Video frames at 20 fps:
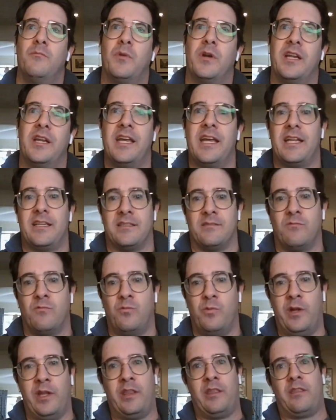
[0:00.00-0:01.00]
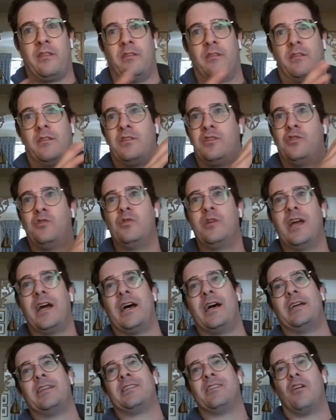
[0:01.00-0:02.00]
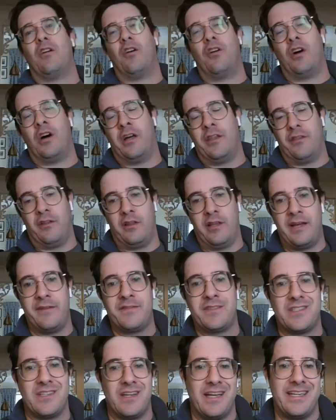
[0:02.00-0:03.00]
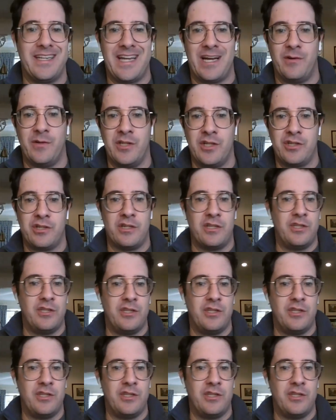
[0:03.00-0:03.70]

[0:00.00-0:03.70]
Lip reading: But again, with two guys on the left side now injured,